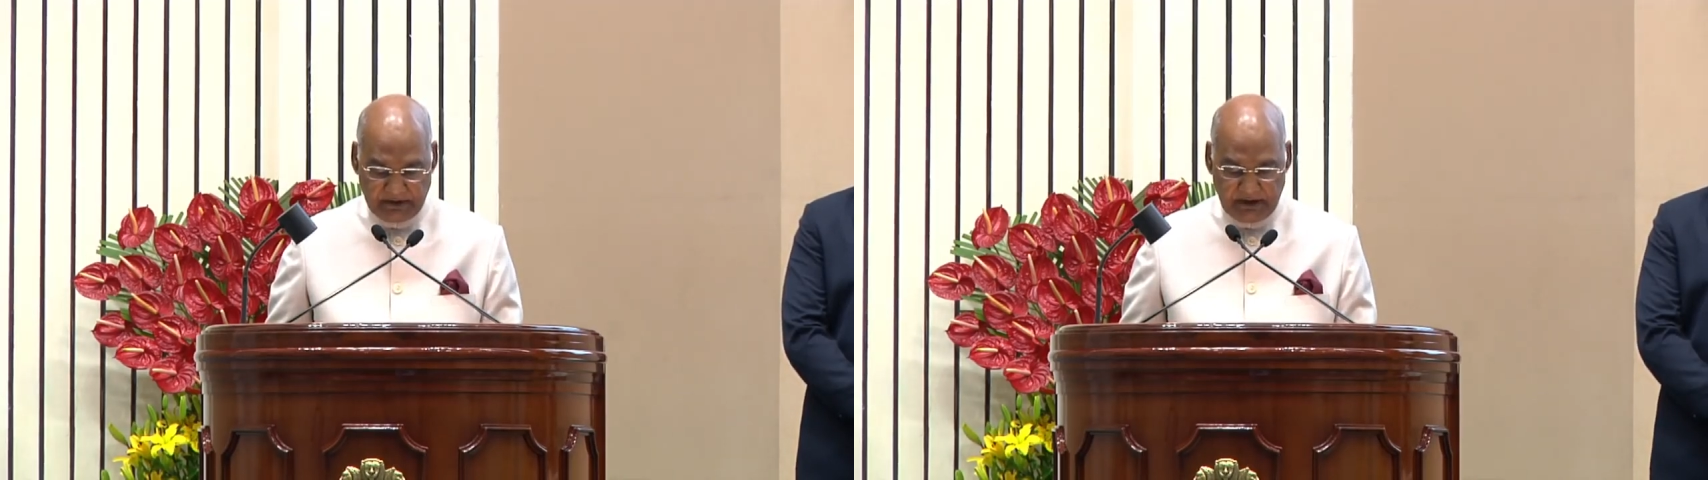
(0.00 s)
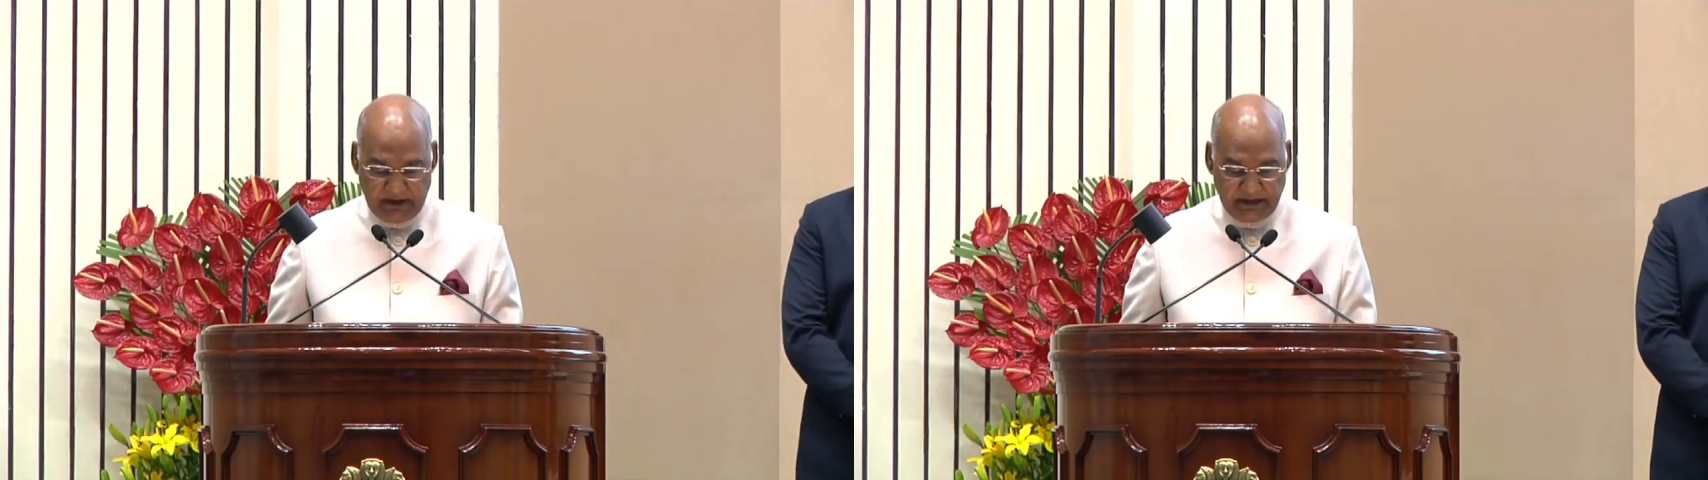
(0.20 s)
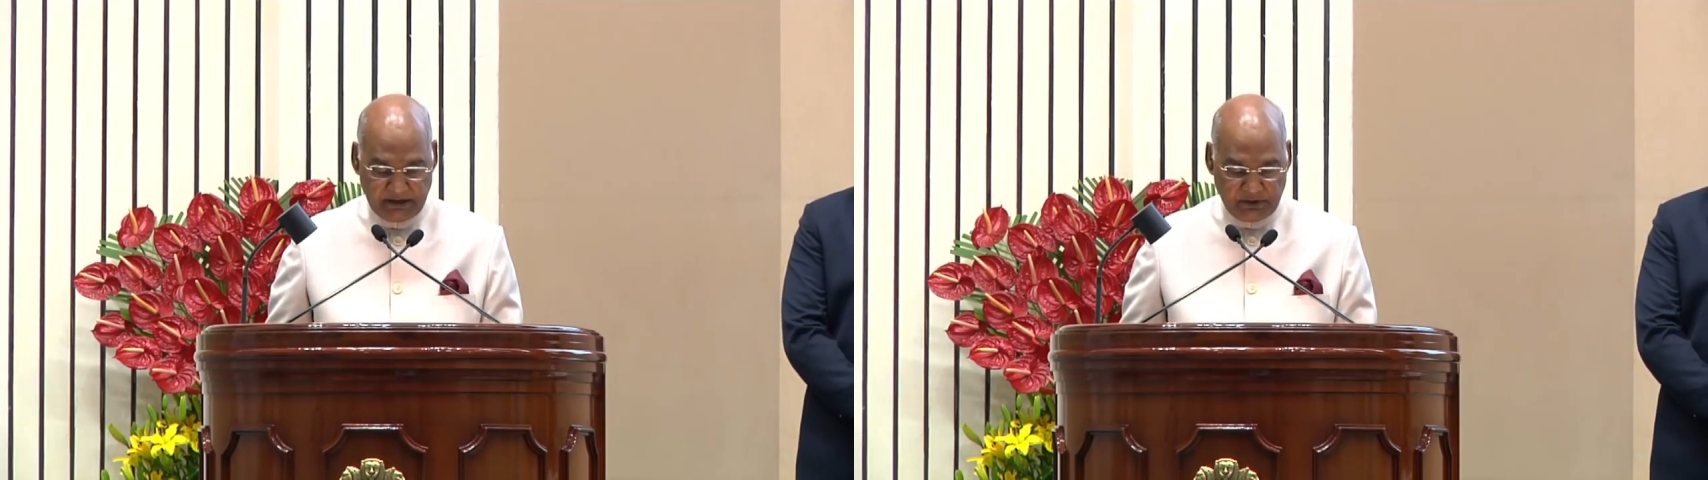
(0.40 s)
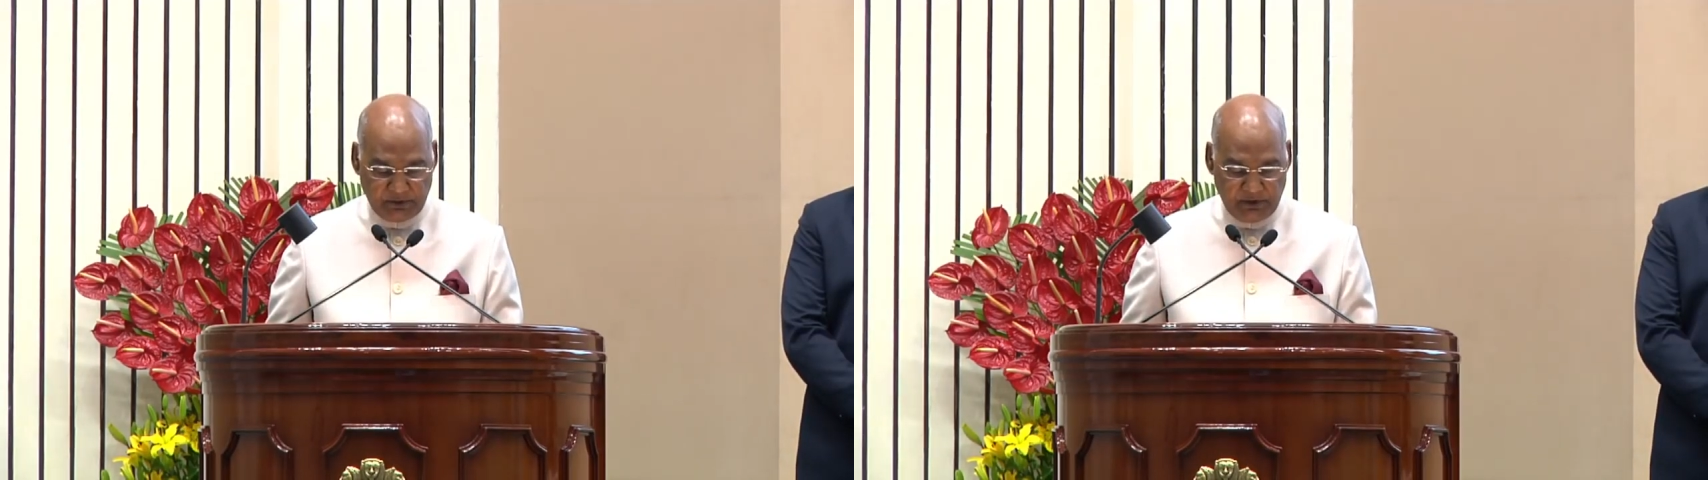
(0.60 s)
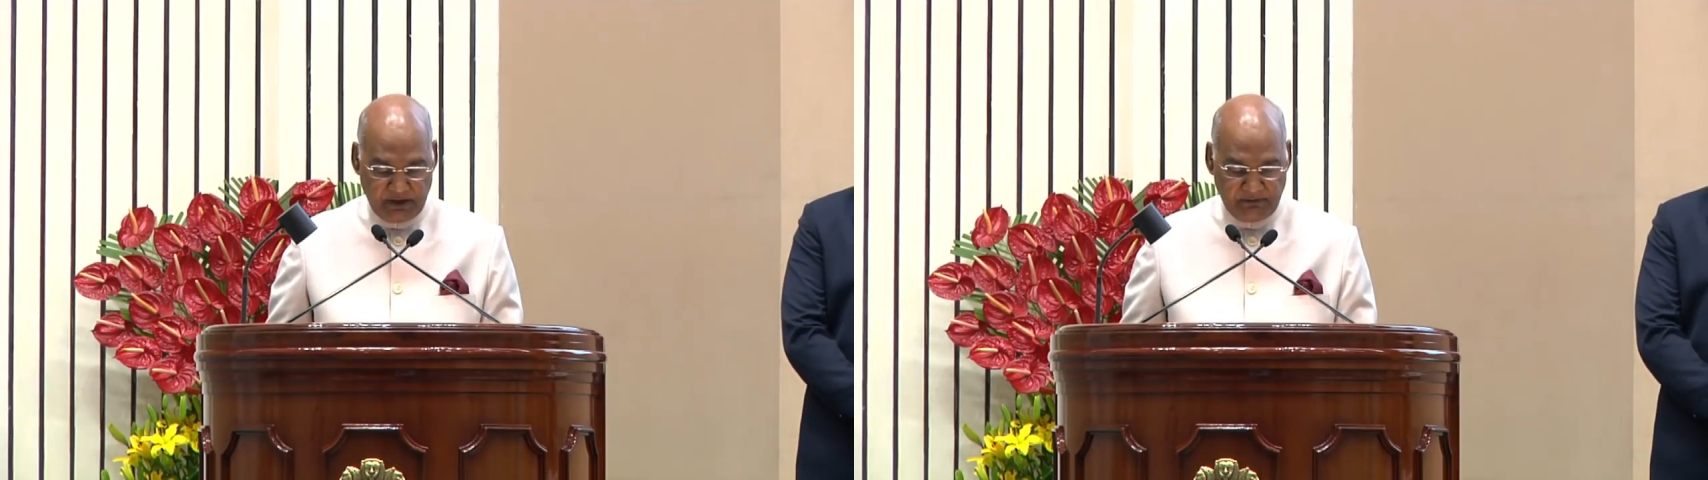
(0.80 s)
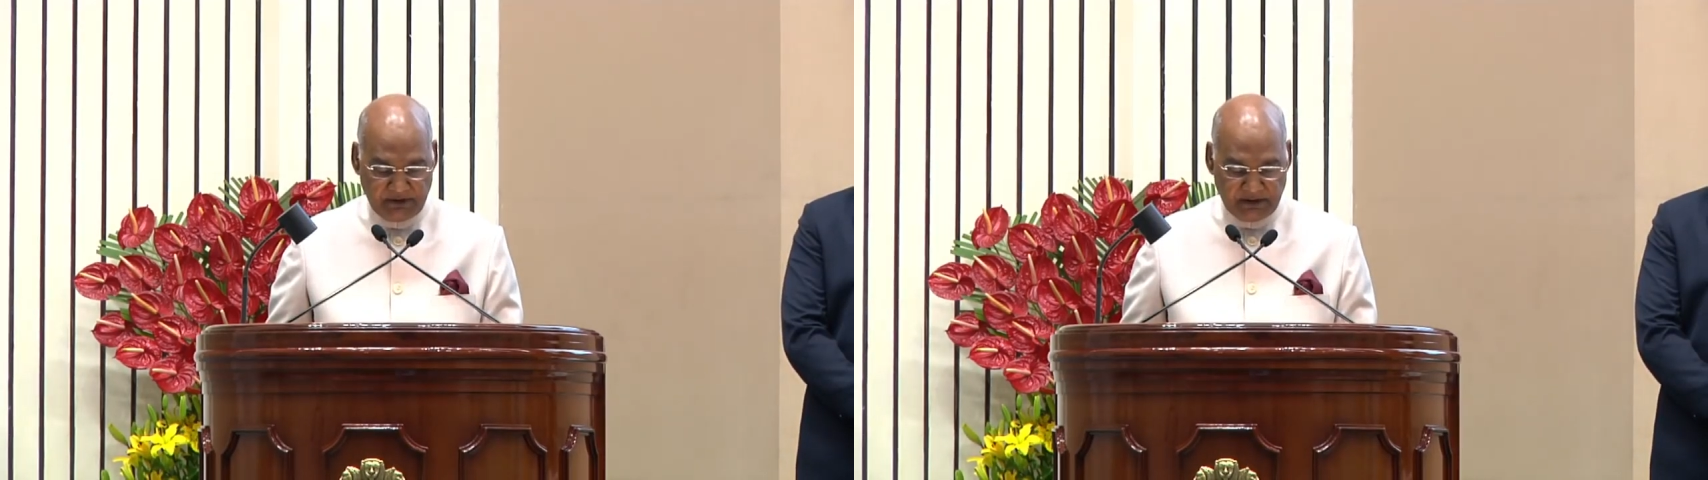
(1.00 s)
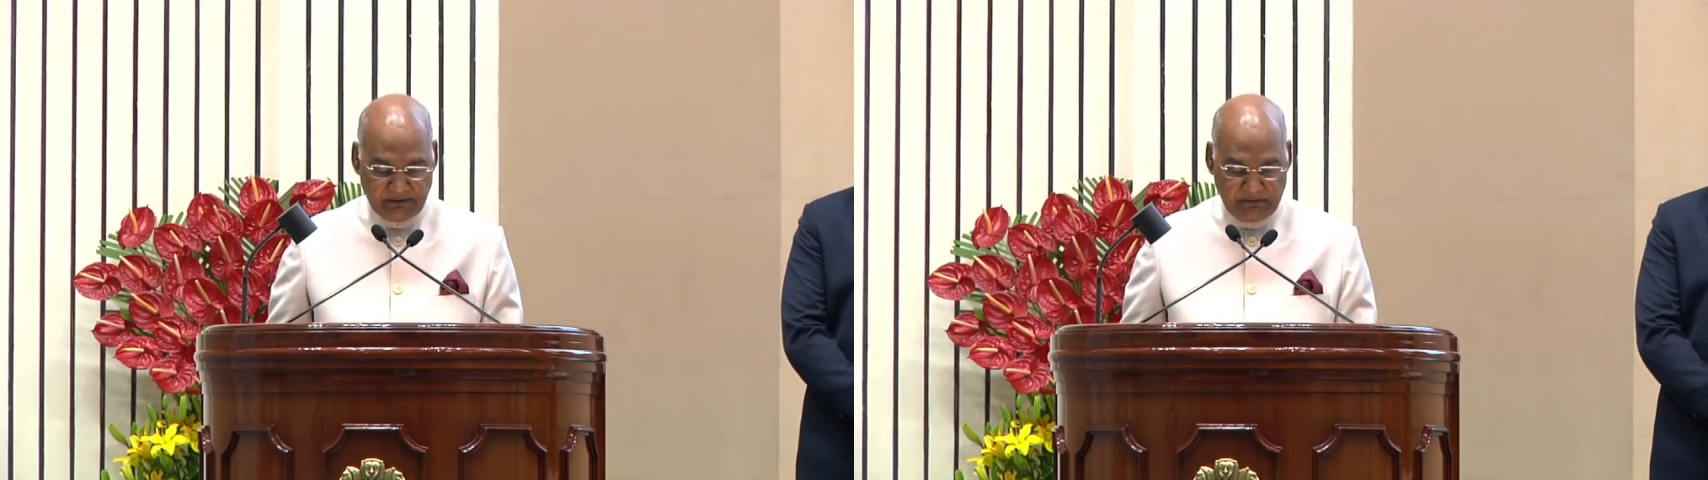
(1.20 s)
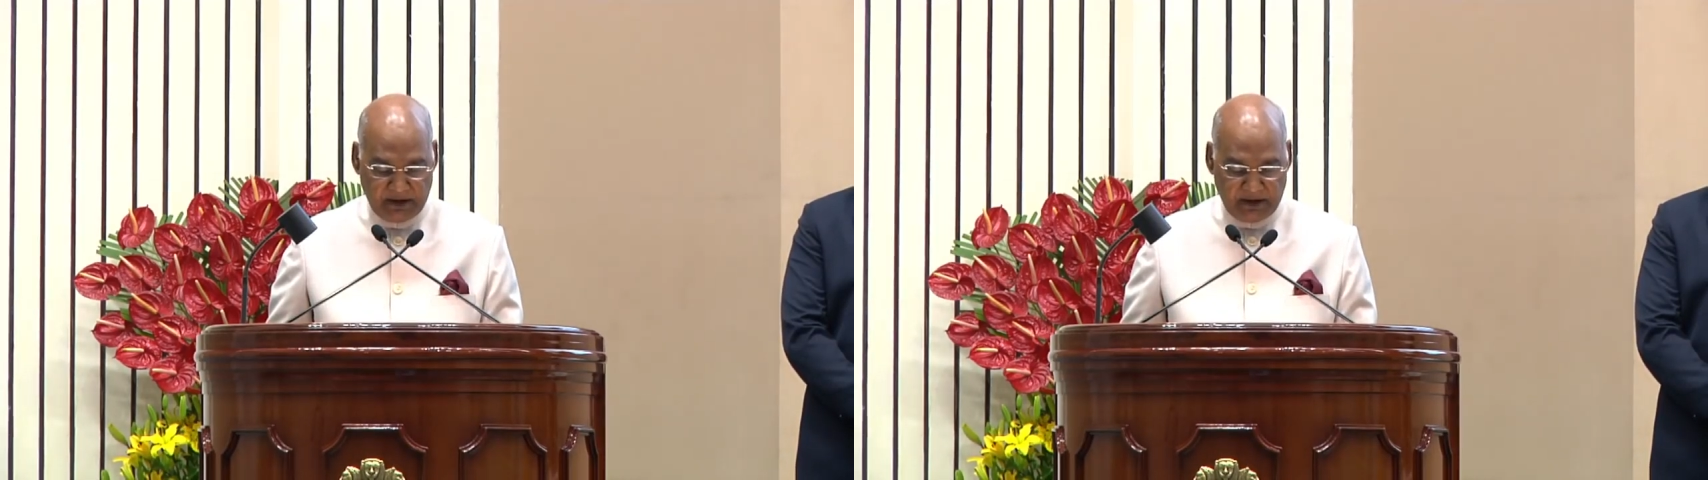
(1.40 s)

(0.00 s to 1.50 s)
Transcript: related to limited